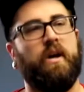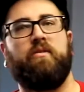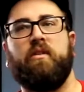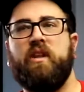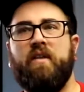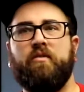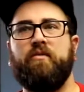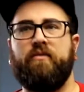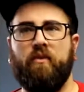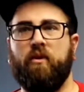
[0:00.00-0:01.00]
for level
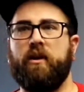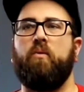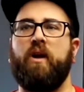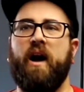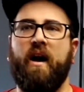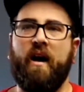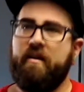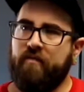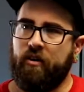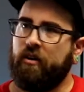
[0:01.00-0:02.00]
4, what
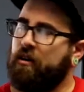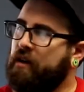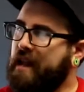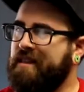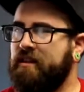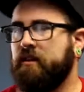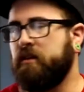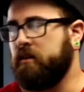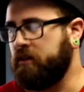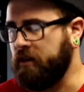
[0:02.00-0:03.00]
I've heard and
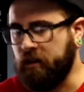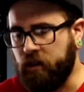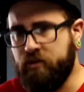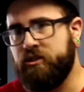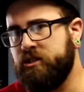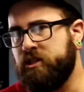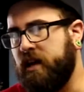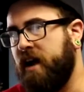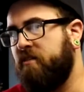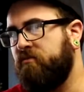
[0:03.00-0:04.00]
the conclusions
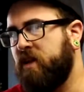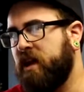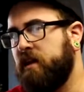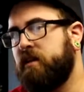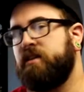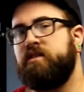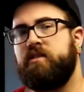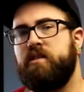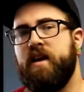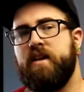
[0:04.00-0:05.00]
that I've made
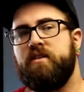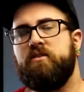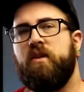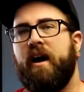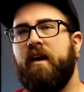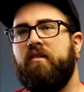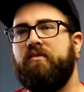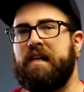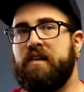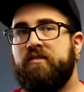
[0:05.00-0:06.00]
is they do
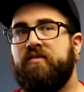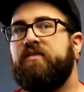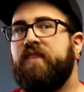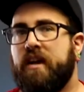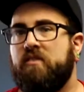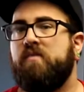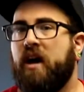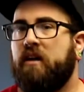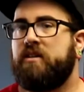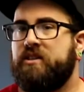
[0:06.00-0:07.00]
have a fair
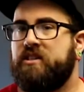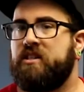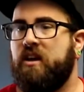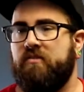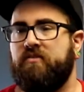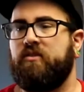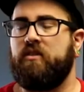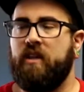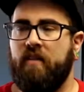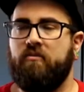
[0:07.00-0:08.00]
amount of stuff for
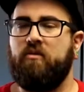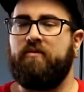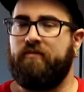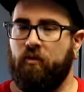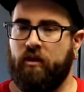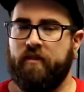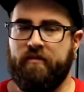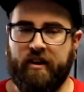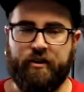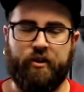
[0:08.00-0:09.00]
level 4
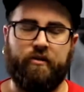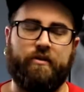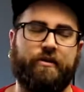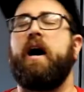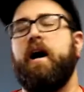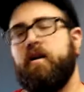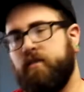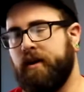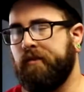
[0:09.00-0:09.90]
adventurers. I don't know.